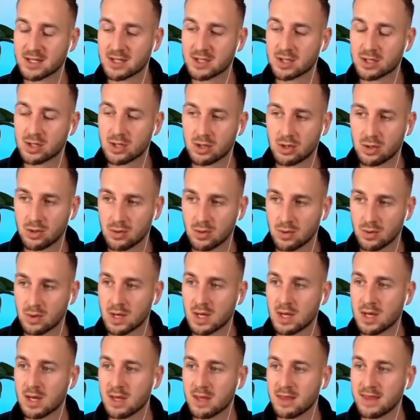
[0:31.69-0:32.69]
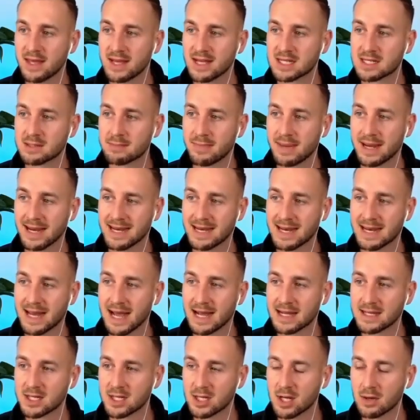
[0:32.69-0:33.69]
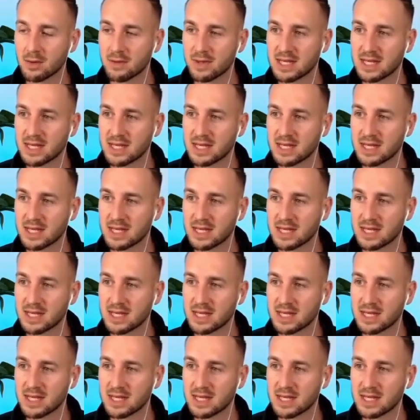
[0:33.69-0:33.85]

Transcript: to this mainnet.